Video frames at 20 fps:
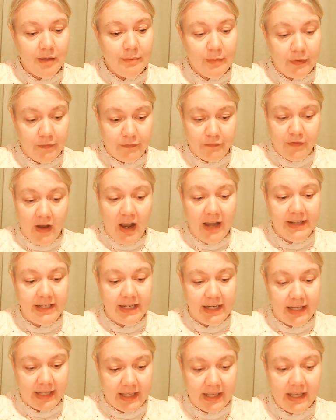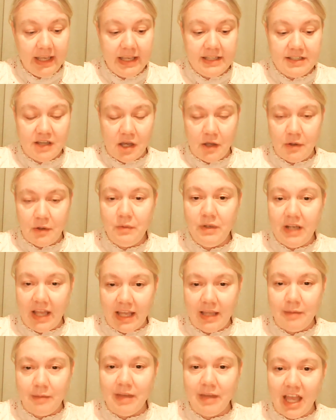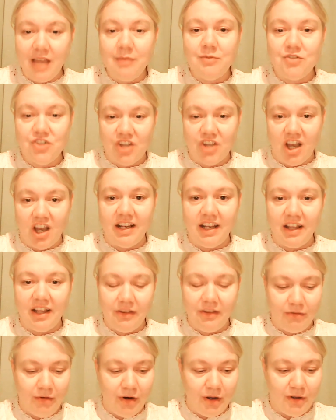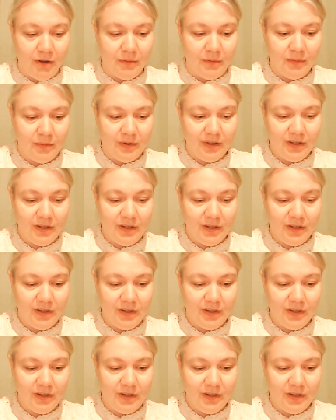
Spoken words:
But finally, his own name came shining through.